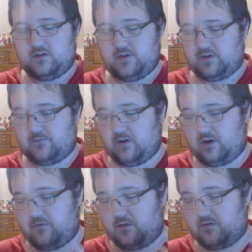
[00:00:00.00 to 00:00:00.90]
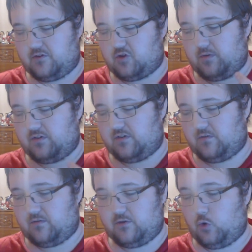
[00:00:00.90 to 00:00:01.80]
So it's good for interviews, instruments,
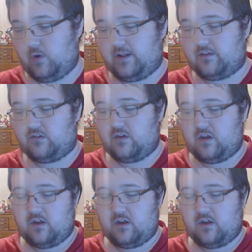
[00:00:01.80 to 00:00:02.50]
and duets.